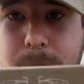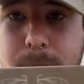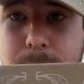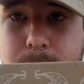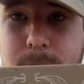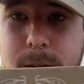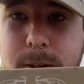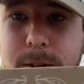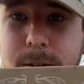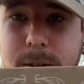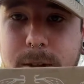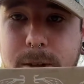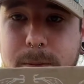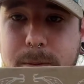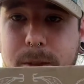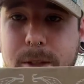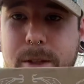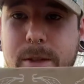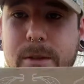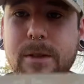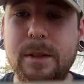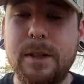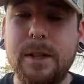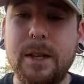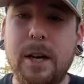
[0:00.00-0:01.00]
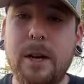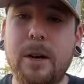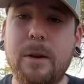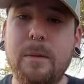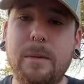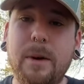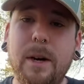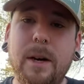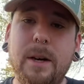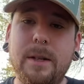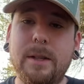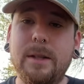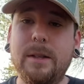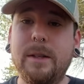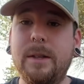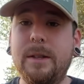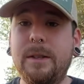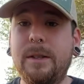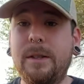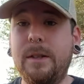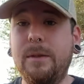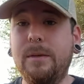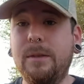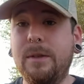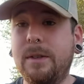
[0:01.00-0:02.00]
on to the mystery tackle box, and
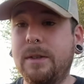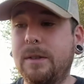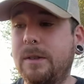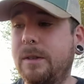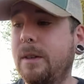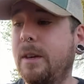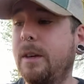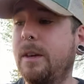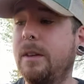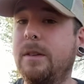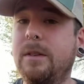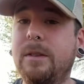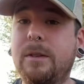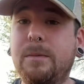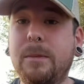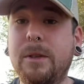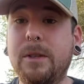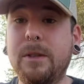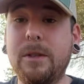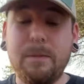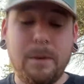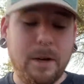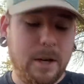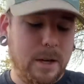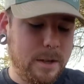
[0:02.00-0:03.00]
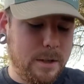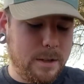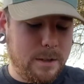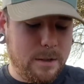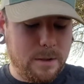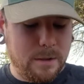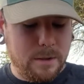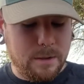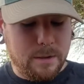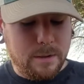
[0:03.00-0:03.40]
let's see what's inside this month's box.